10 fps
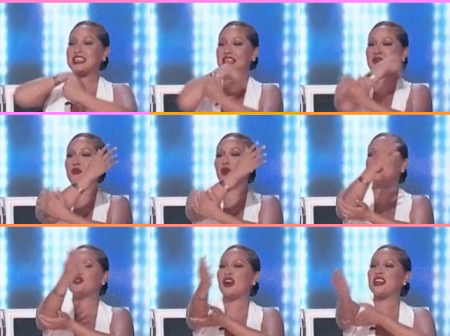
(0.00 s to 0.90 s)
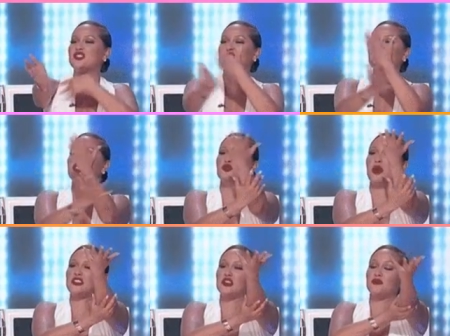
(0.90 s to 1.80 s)
because Adrienne just posted a
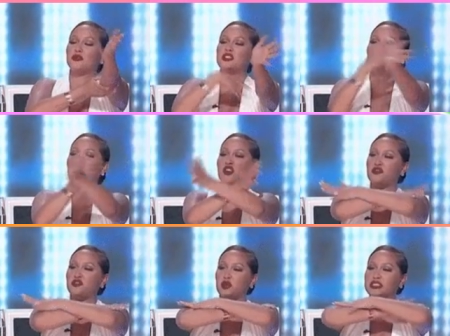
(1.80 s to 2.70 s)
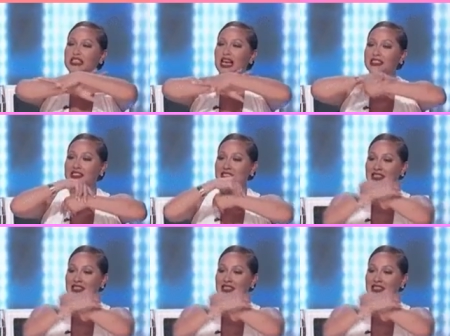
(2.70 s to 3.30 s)
video on her Instagram showing